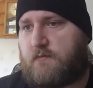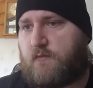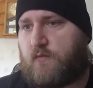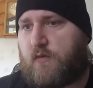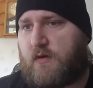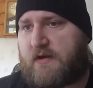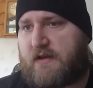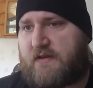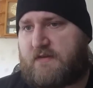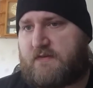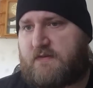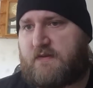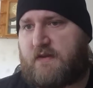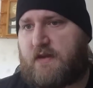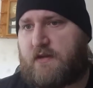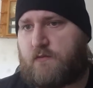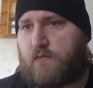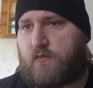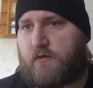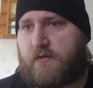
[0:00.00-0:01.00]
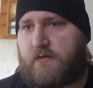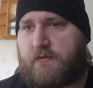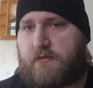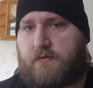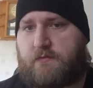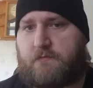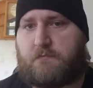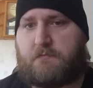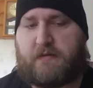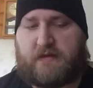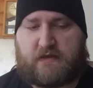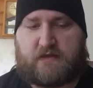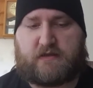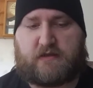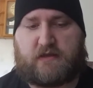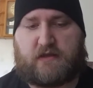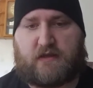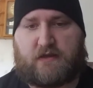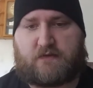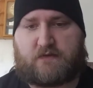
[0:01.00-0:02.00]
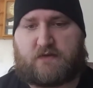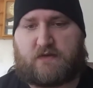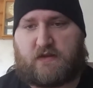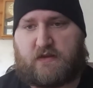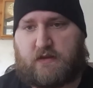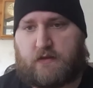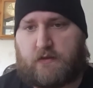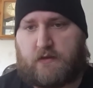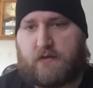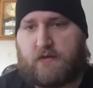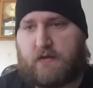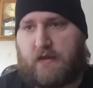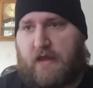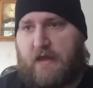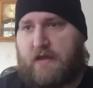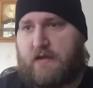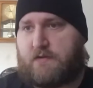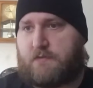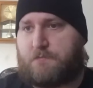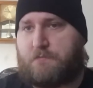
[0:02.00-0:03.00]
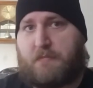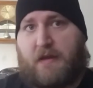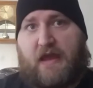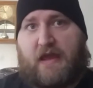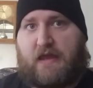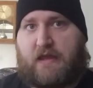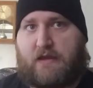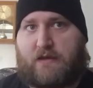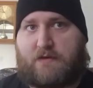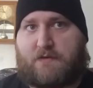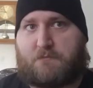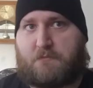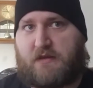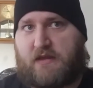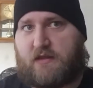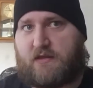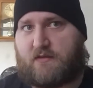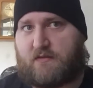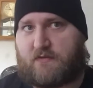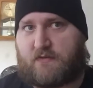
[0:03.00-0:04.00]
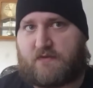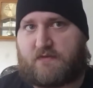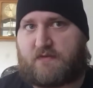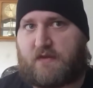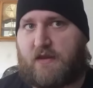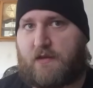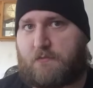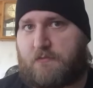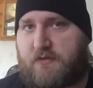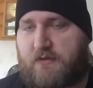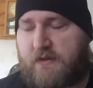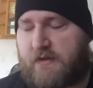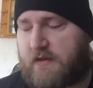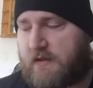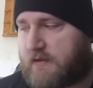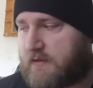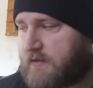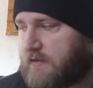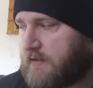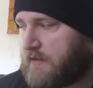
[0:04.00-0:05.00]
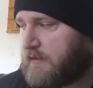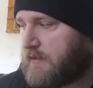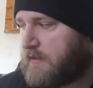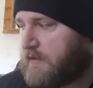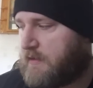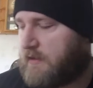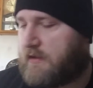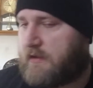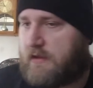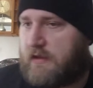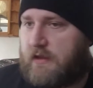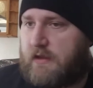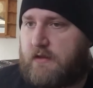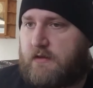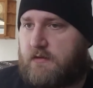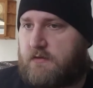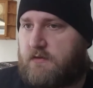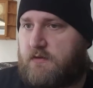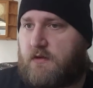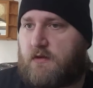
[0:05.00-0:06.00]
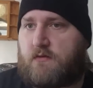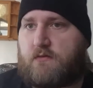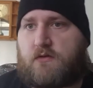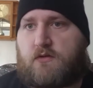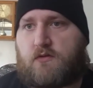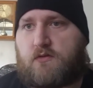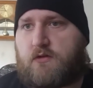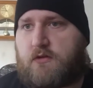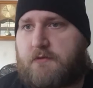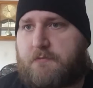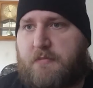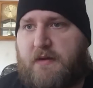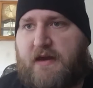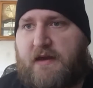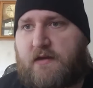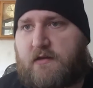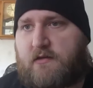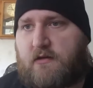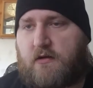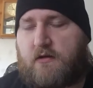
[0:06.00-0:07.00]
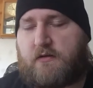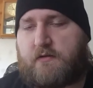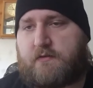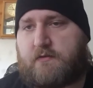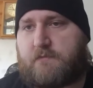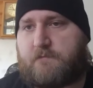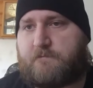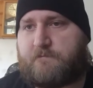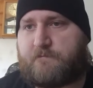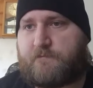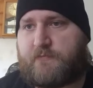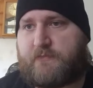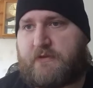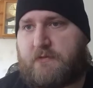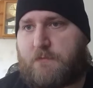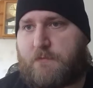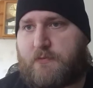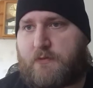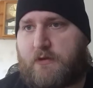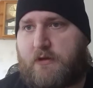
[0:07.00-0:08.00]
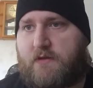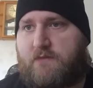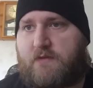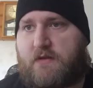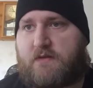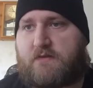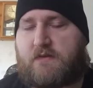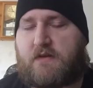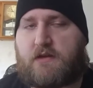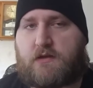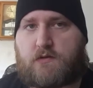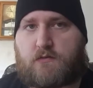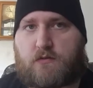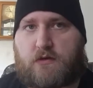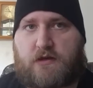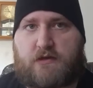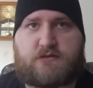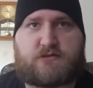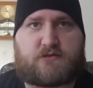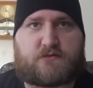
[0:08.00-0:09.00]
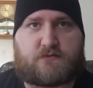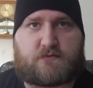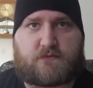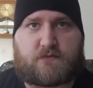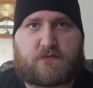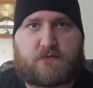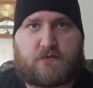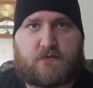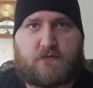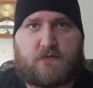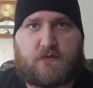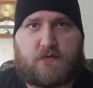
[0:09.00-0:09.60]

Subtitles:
what I said with PTSD and pain being the same thing, you look back on previous iterations